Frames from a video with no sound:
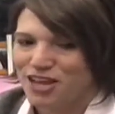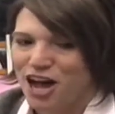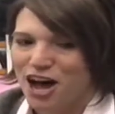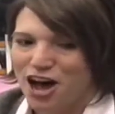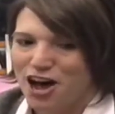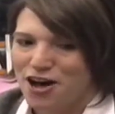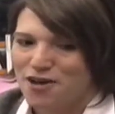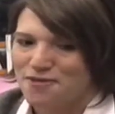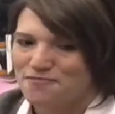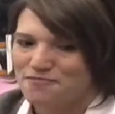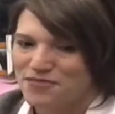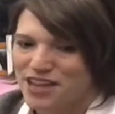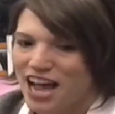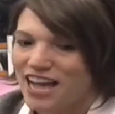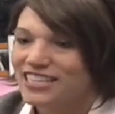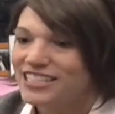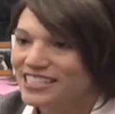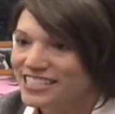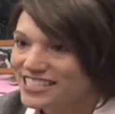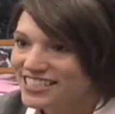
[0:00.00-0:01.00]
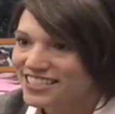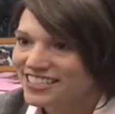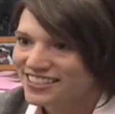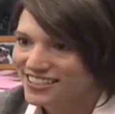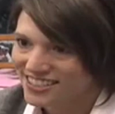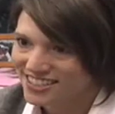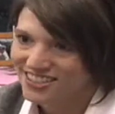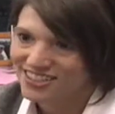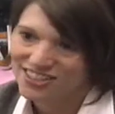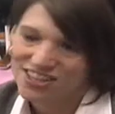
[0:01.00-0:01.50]
um, ideas
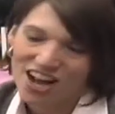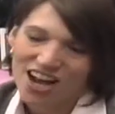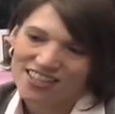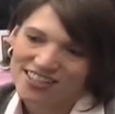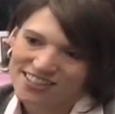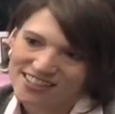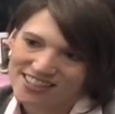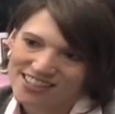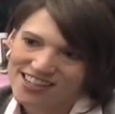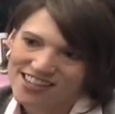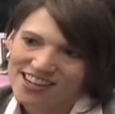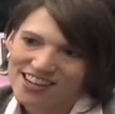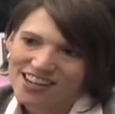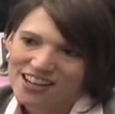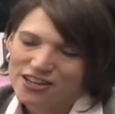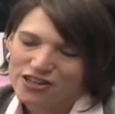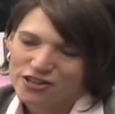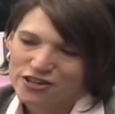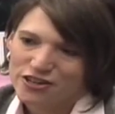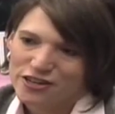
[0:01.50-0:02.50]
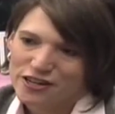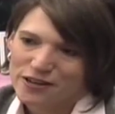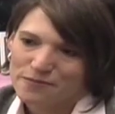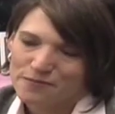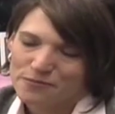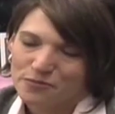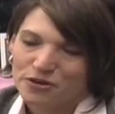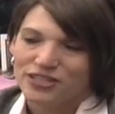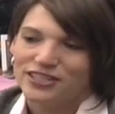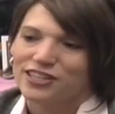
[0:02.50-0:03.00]
discussed during
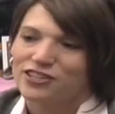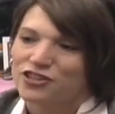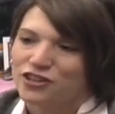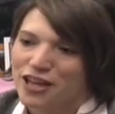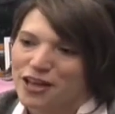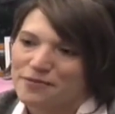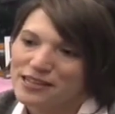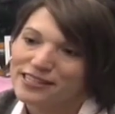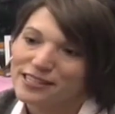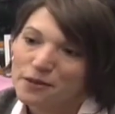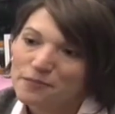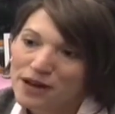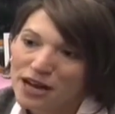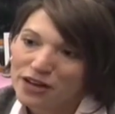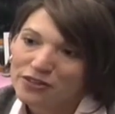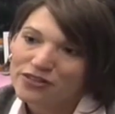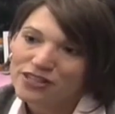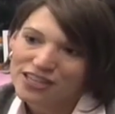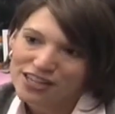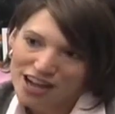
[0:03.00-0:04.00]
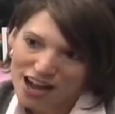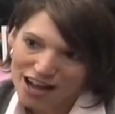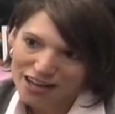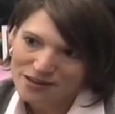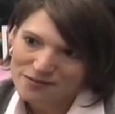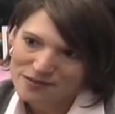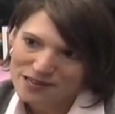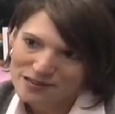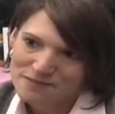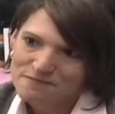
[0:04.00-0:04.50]
presidential campaigns about the
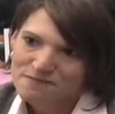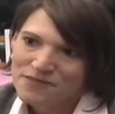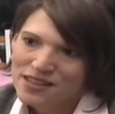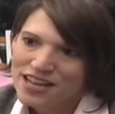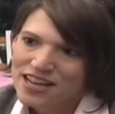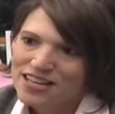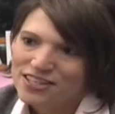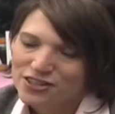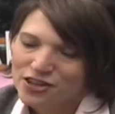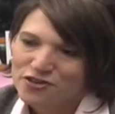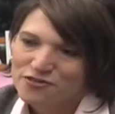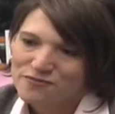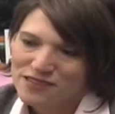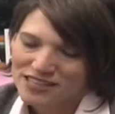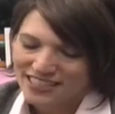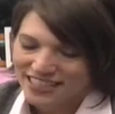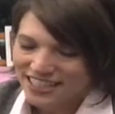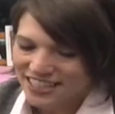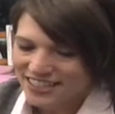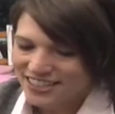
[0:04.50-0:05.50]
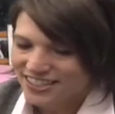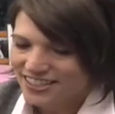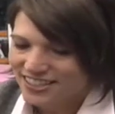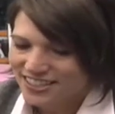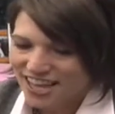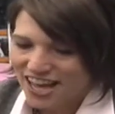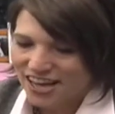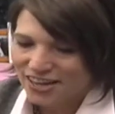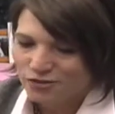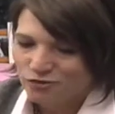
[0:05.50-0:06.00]
economy. So my sense is
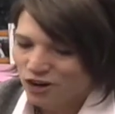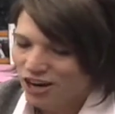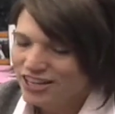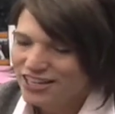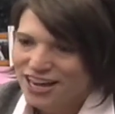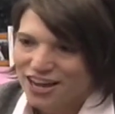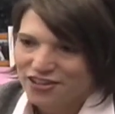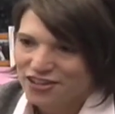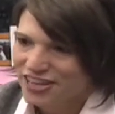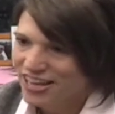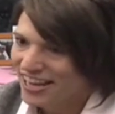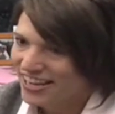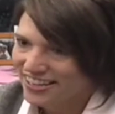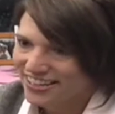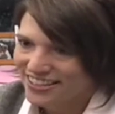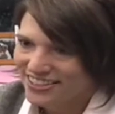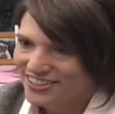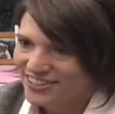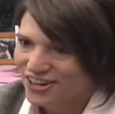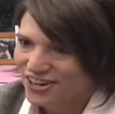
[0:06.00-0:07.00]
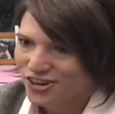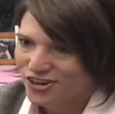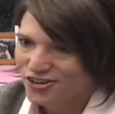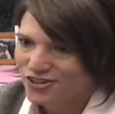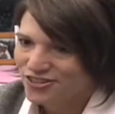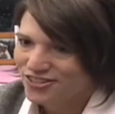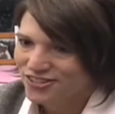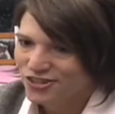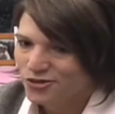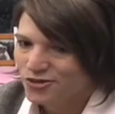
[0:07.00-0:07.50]
that right now the candidates
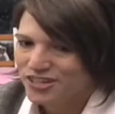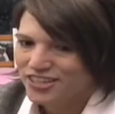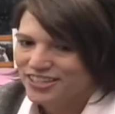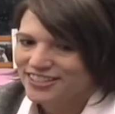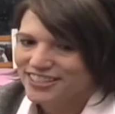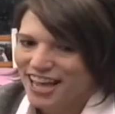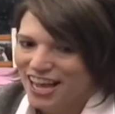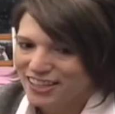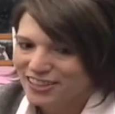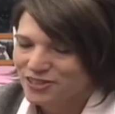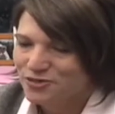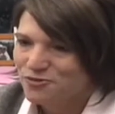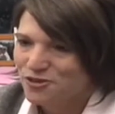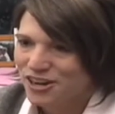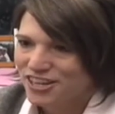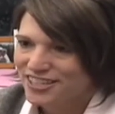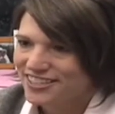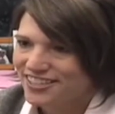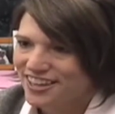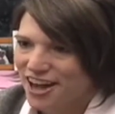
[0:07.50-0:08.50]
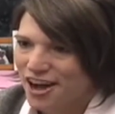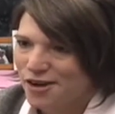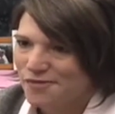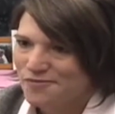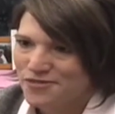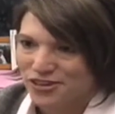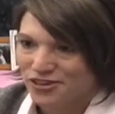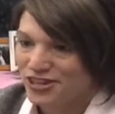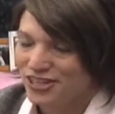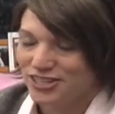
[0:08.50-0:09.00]
are doing exactly what um,
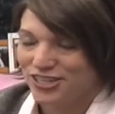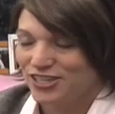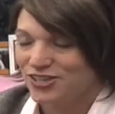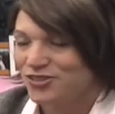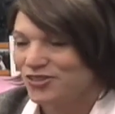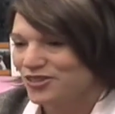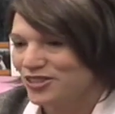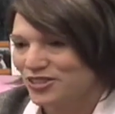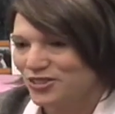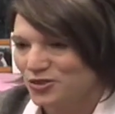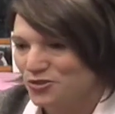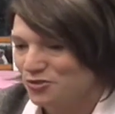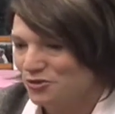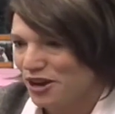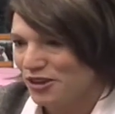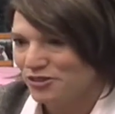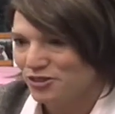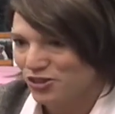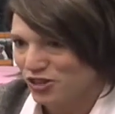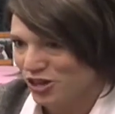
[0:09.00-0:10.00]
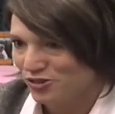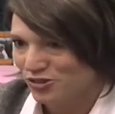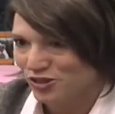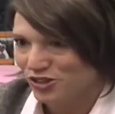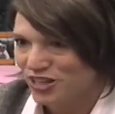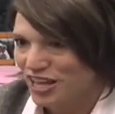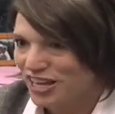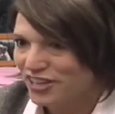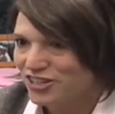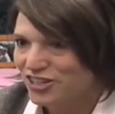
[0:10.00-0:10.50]
they'll continue to do throughout the general
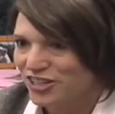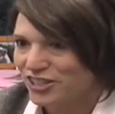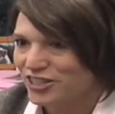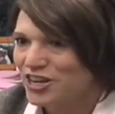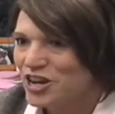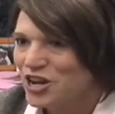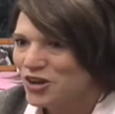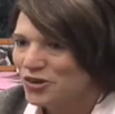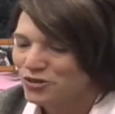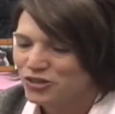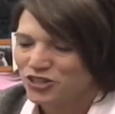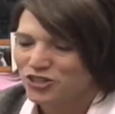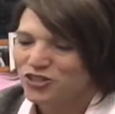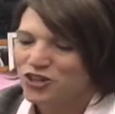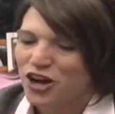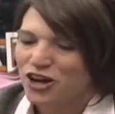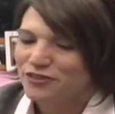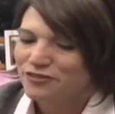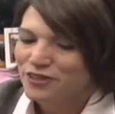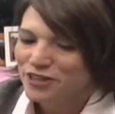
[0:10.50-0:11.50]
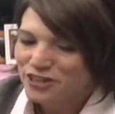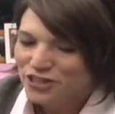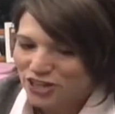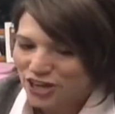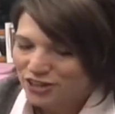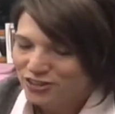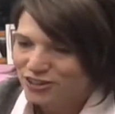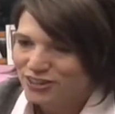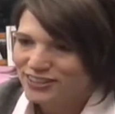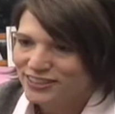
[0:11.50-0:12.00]
election, which is talk very
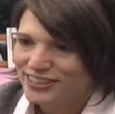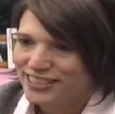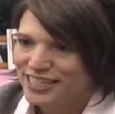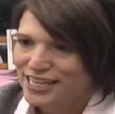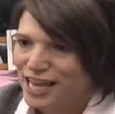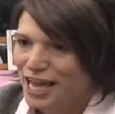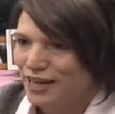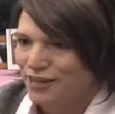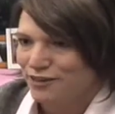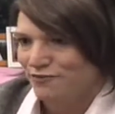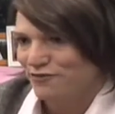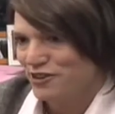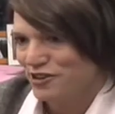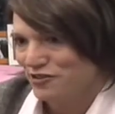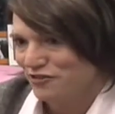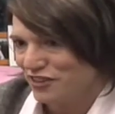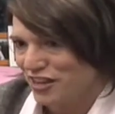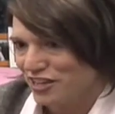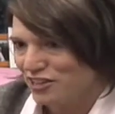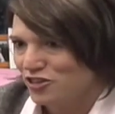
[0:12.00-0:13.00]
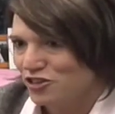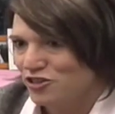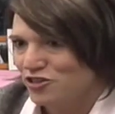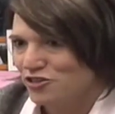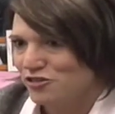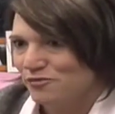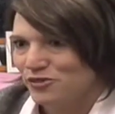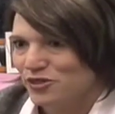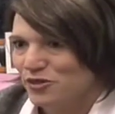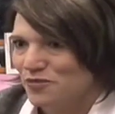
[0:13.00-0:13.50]
generally and in very vague
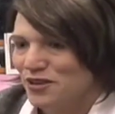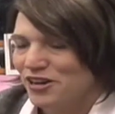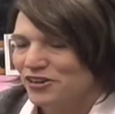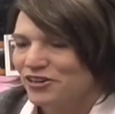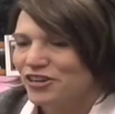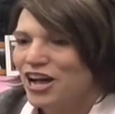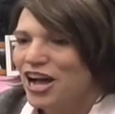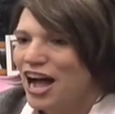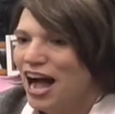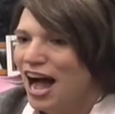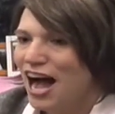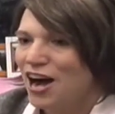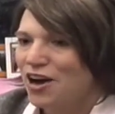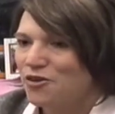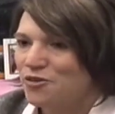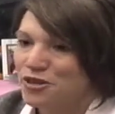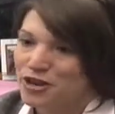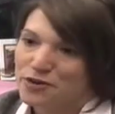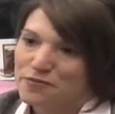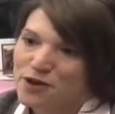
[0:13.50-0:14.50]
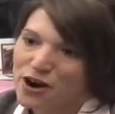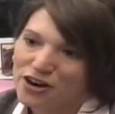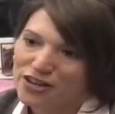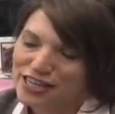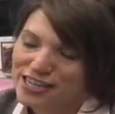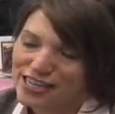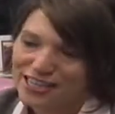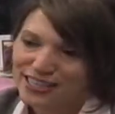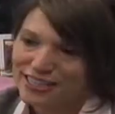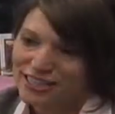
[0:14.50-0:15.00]
terms about how their party can